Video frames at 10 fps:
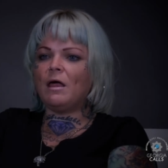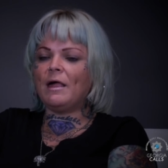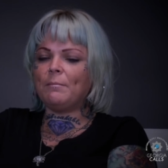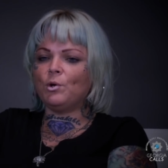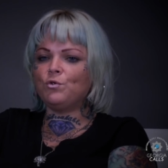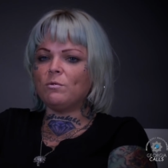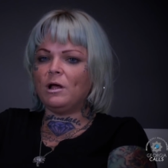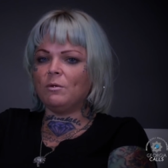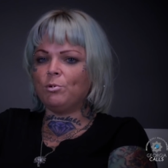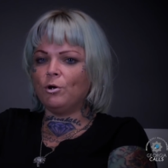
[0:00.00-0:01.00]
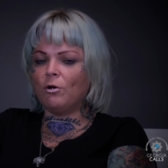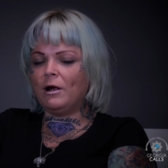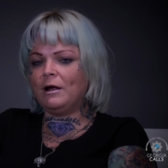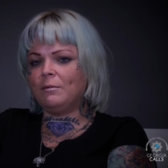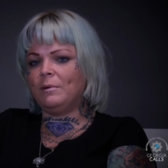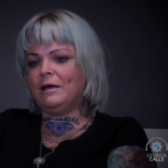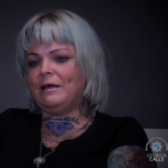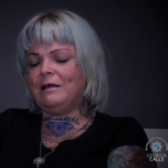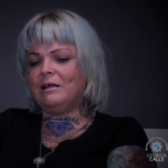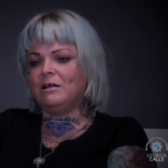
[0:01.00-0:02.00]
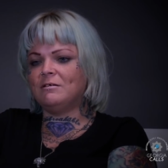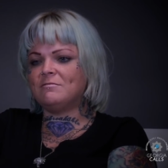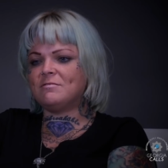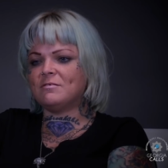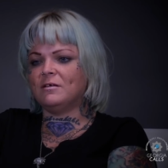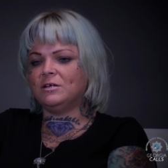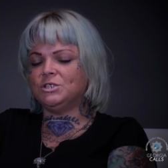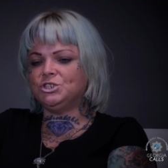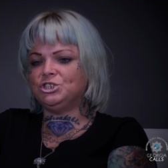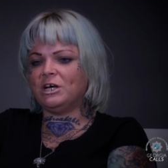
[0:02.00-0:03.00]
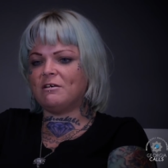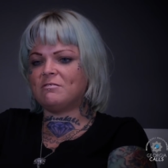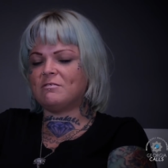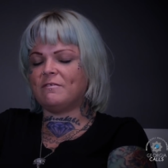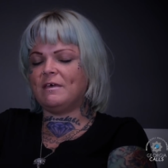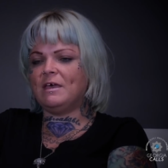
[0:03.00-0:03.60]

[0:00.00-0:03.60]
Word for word: What I like most about the program is just